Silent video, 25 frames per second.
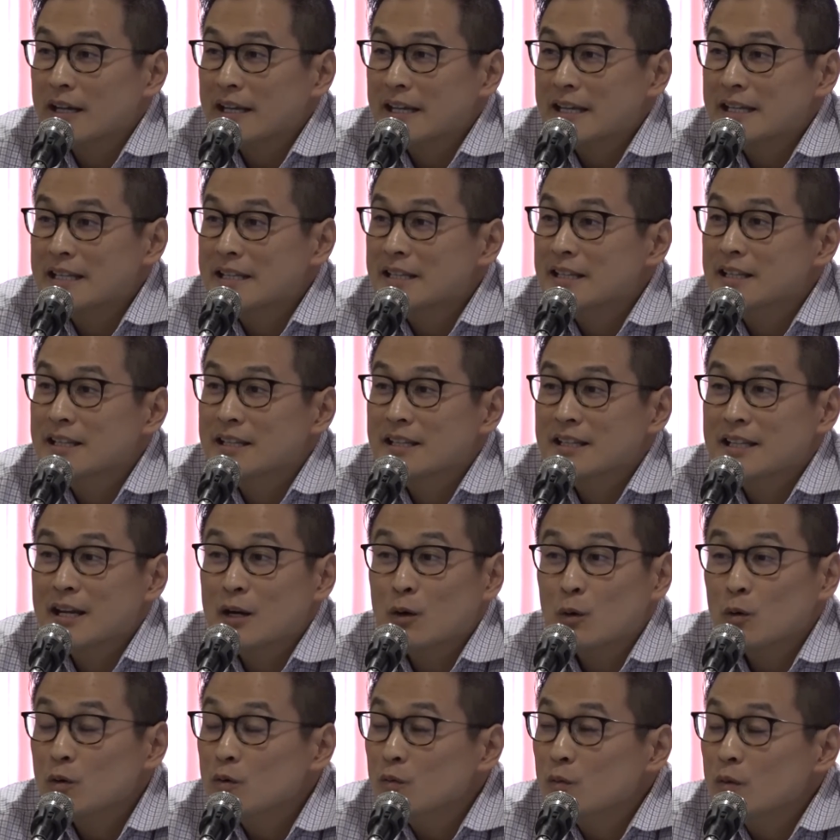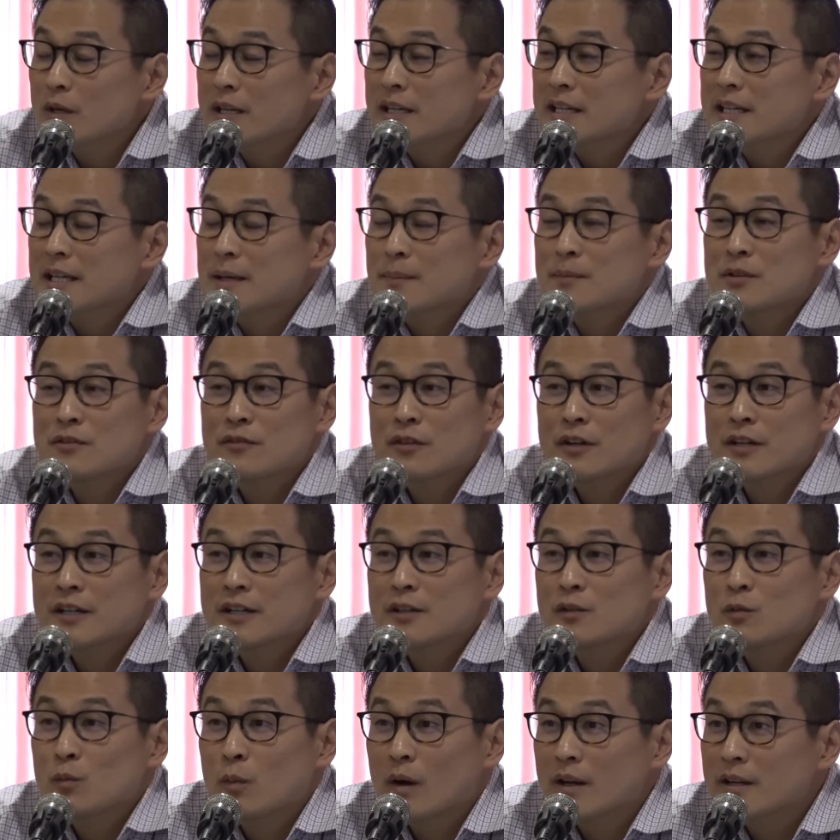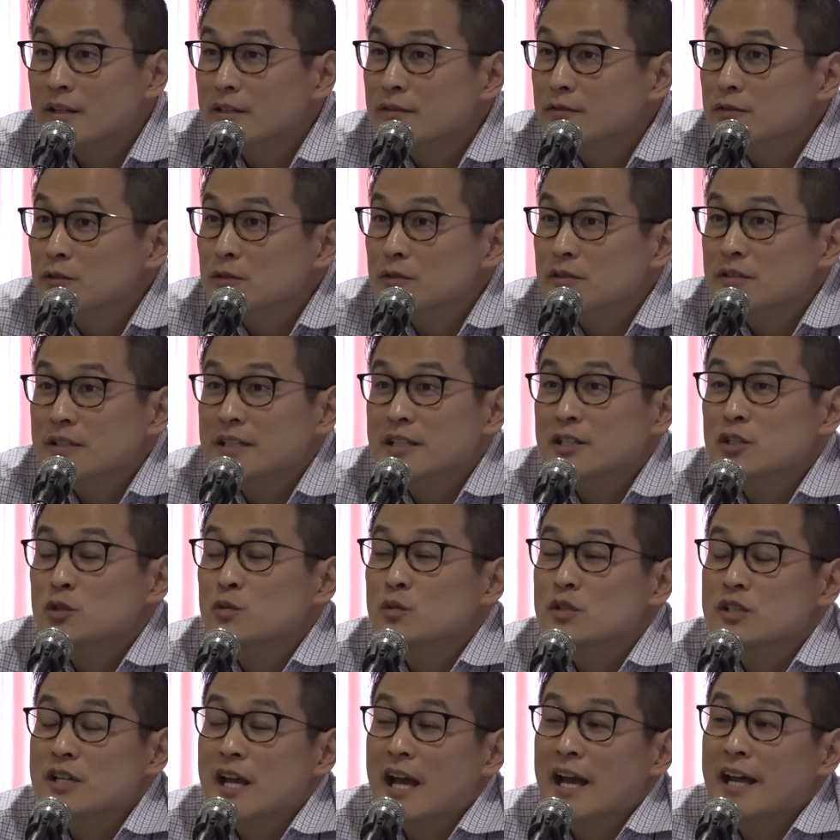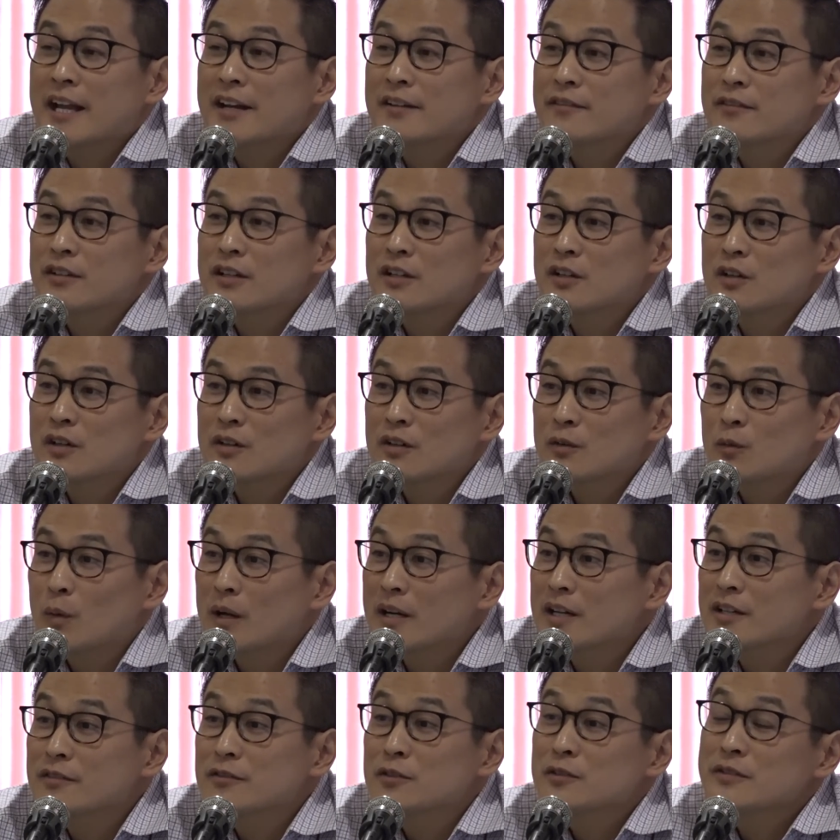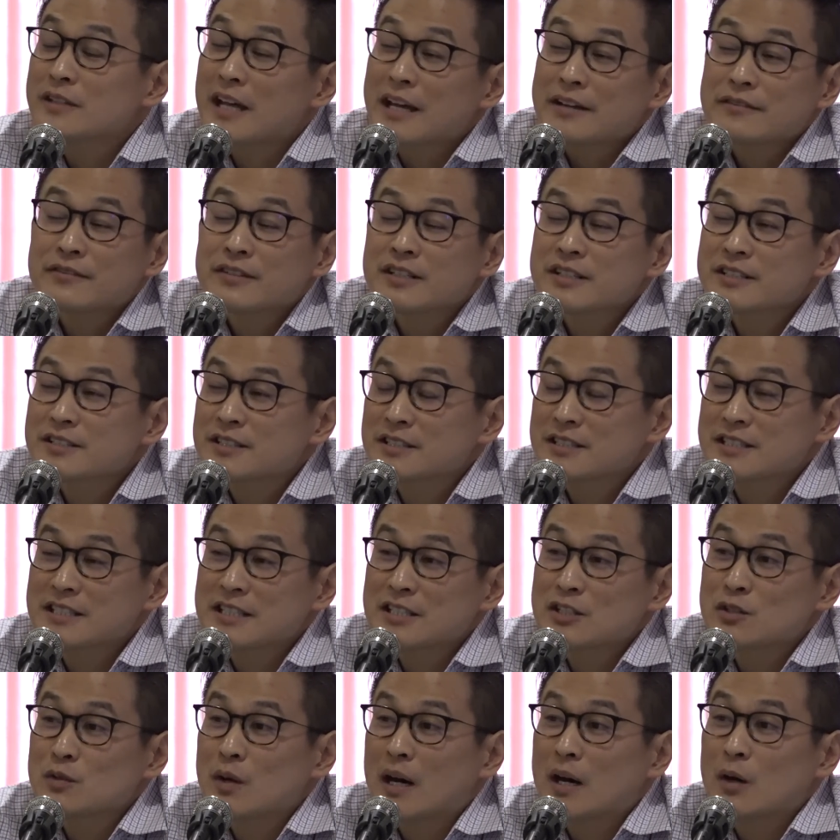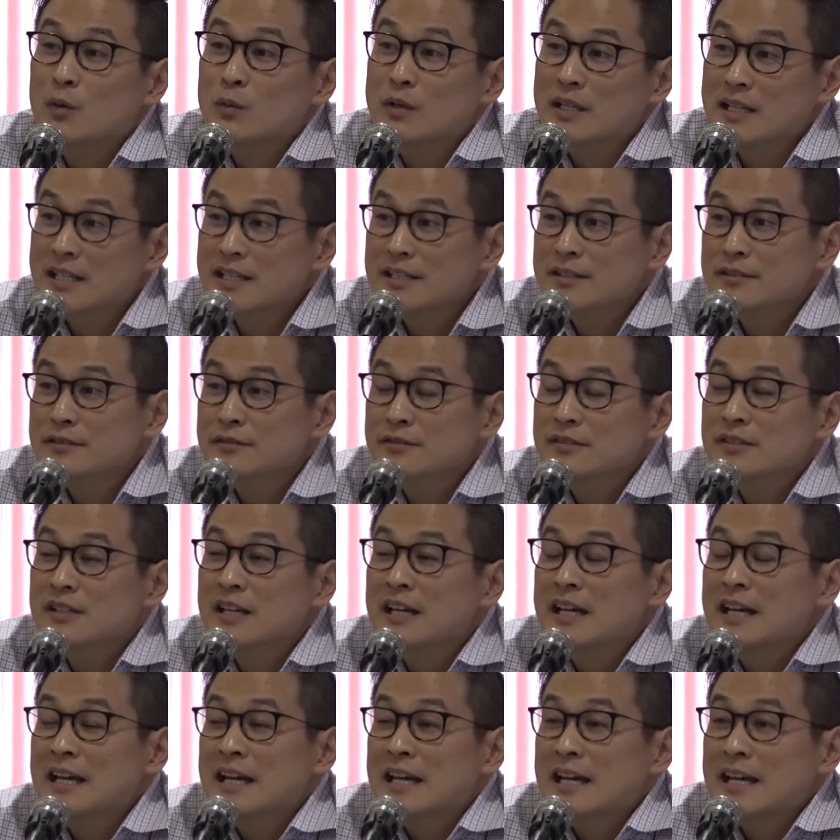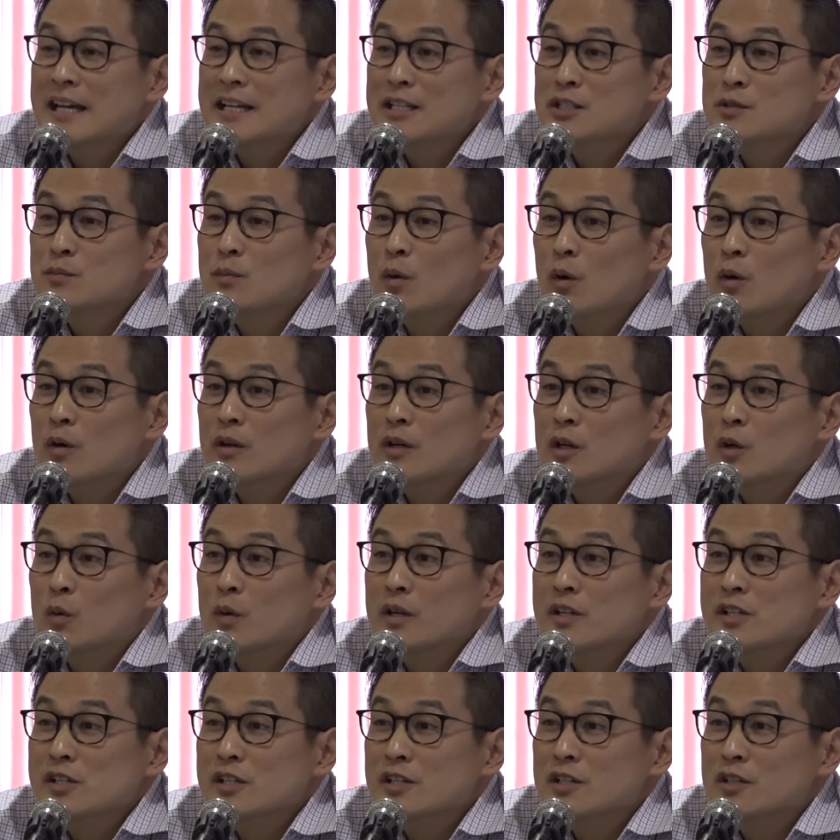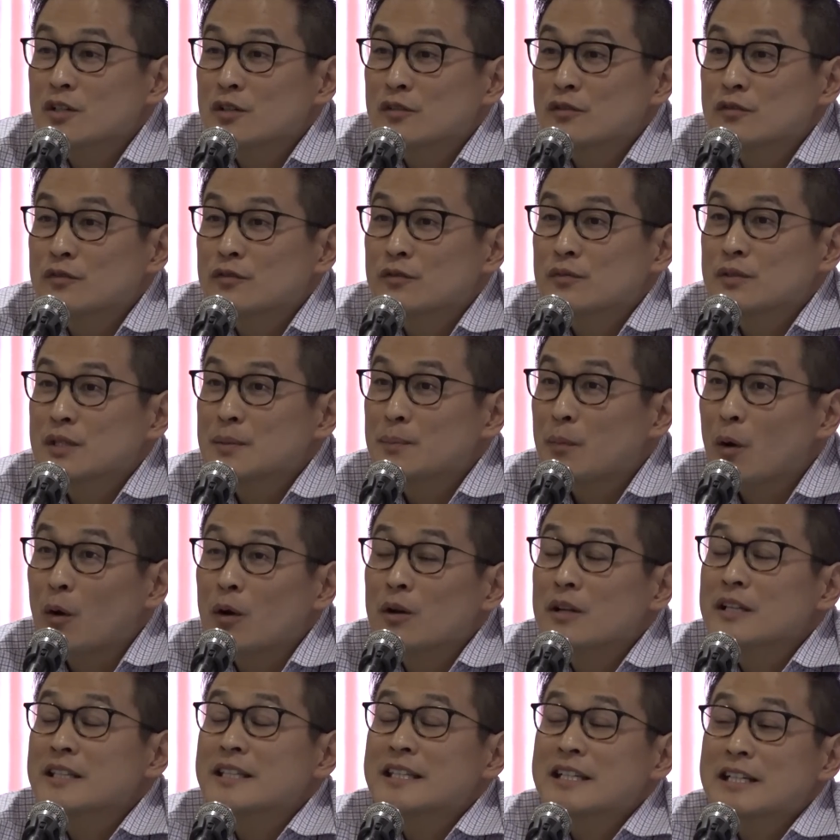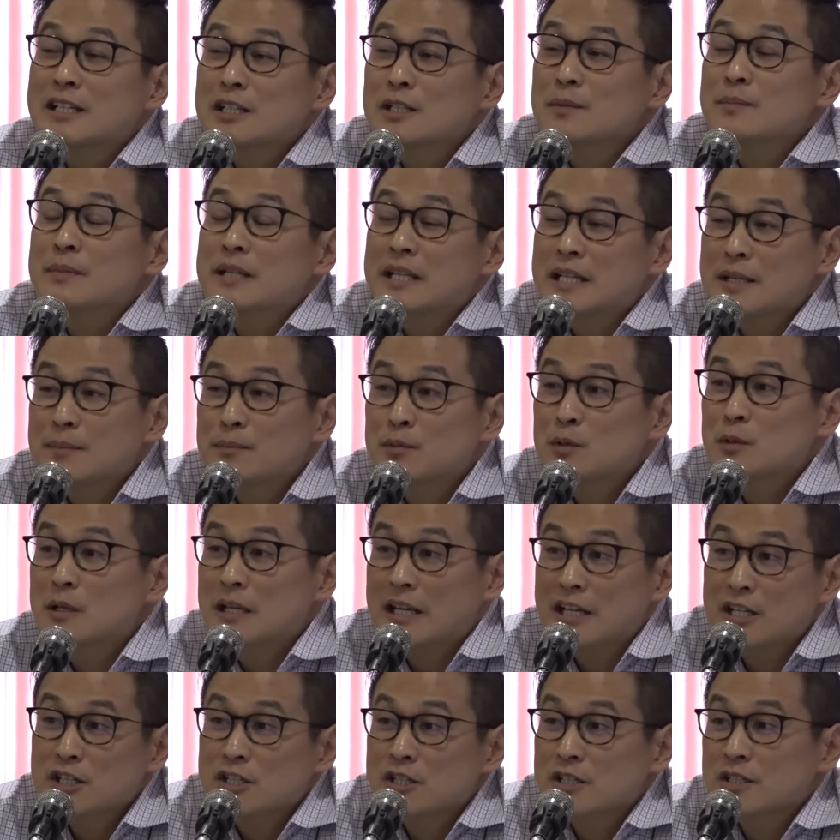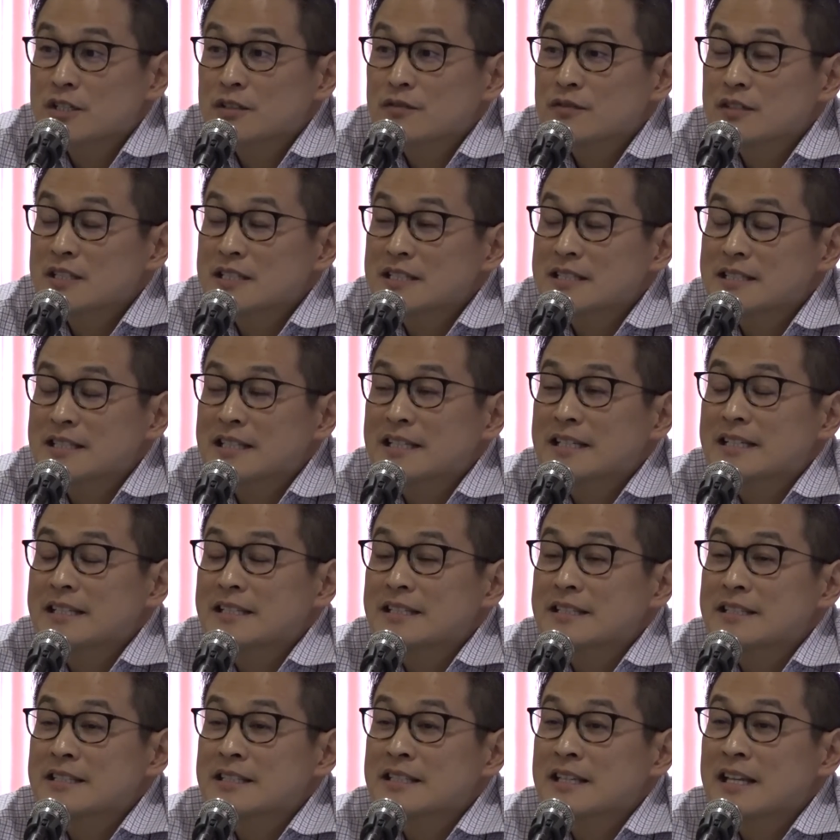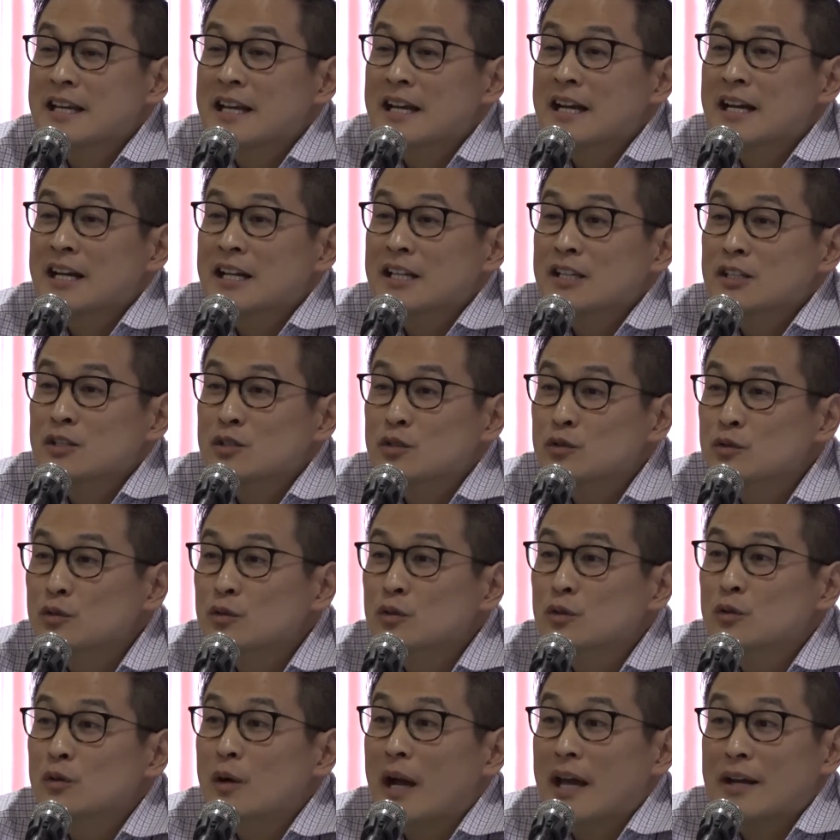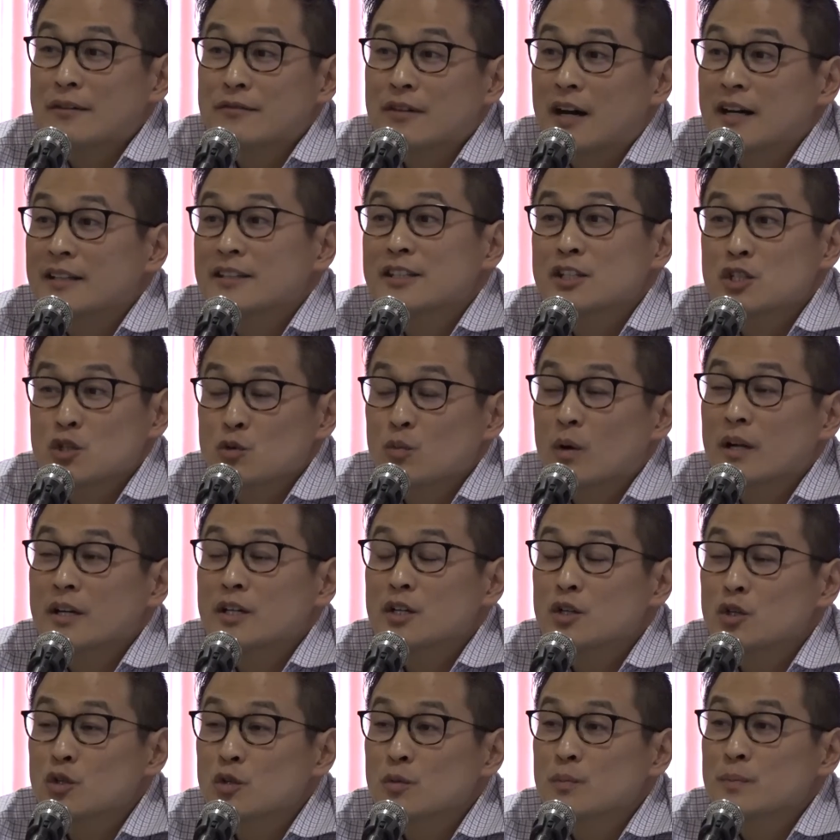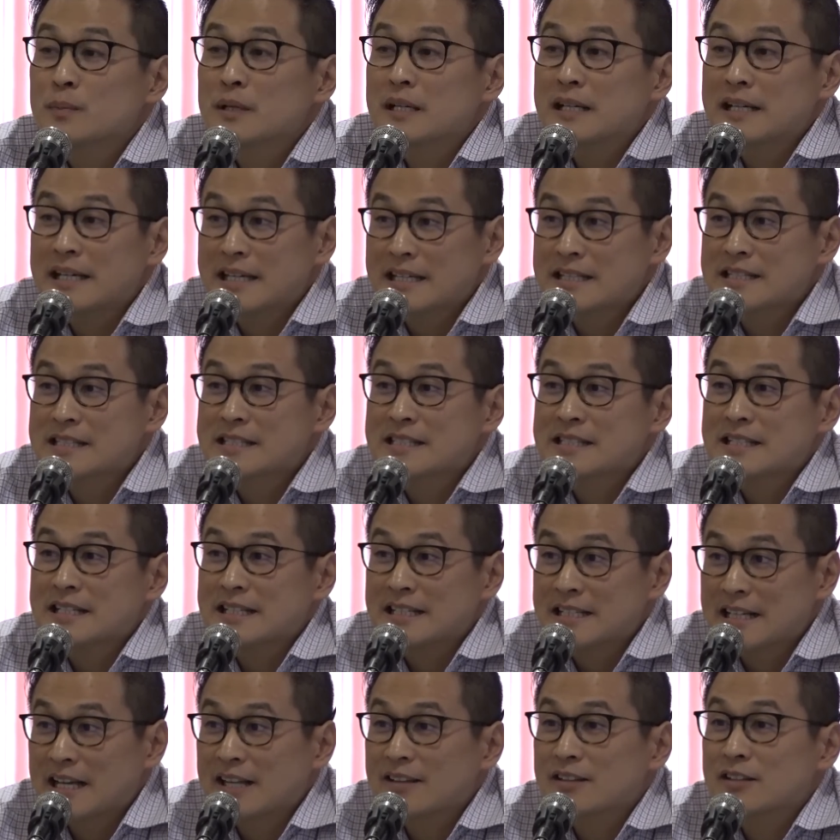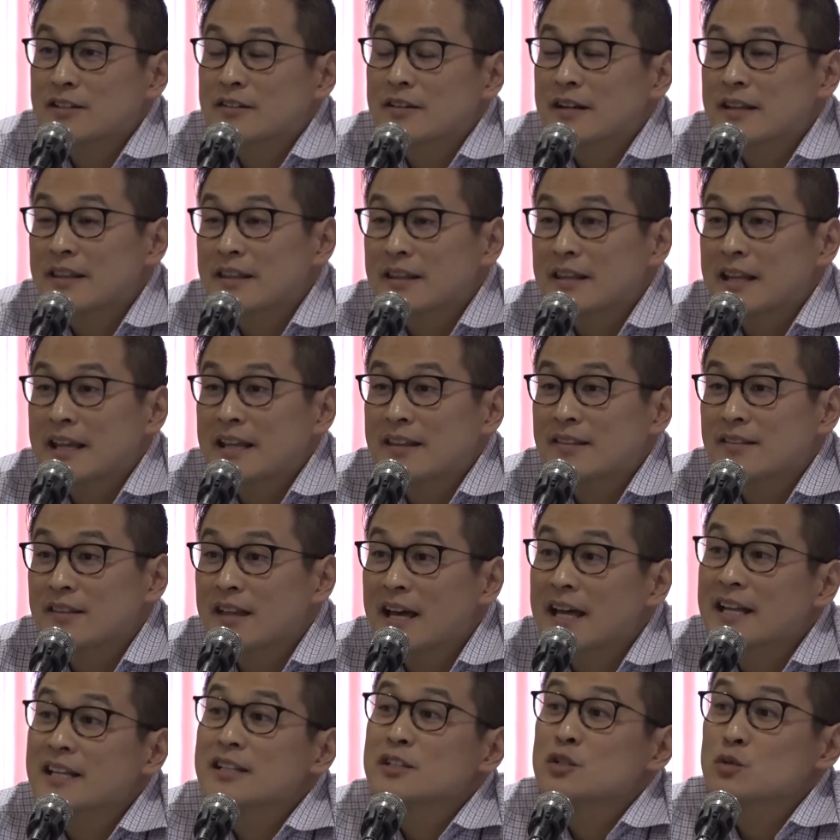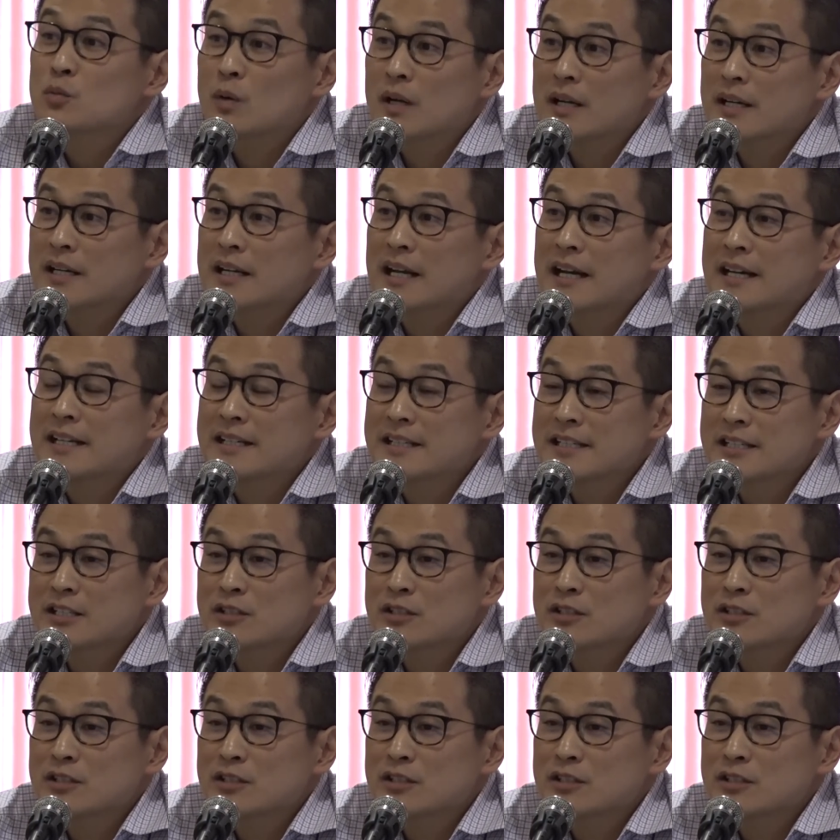in their own way, can be very wonderful things which add wonderful diversity to how we live. It's more a question of the political manipulation of these things to advantage one group against another, and that is what I